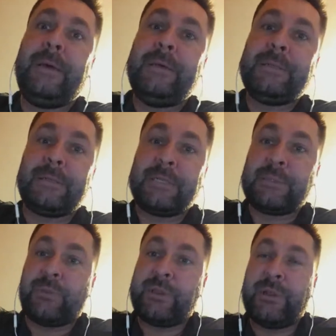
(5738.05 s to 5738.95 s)
So
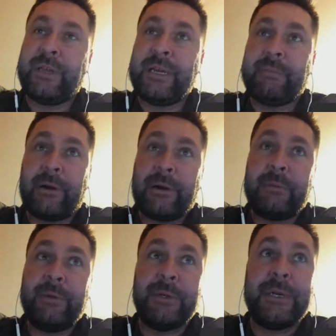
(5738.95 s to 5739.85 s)
that's the one good thing about our
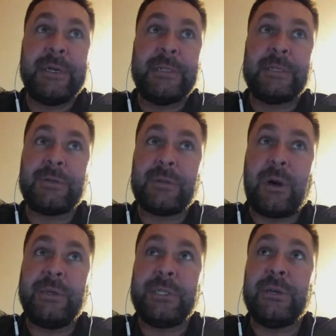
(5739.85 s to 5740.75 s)
community is there's
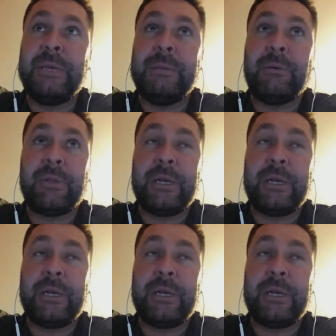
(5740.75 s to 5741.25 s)
always good people.